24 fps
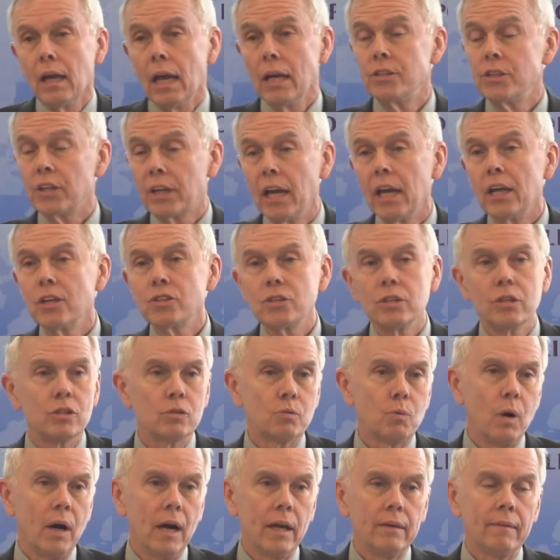Education
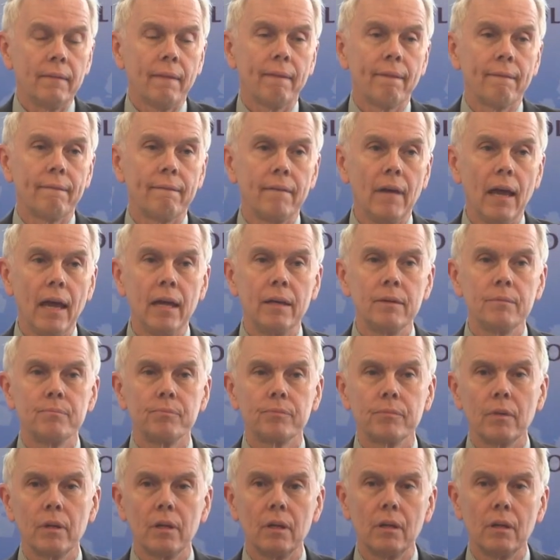is one, and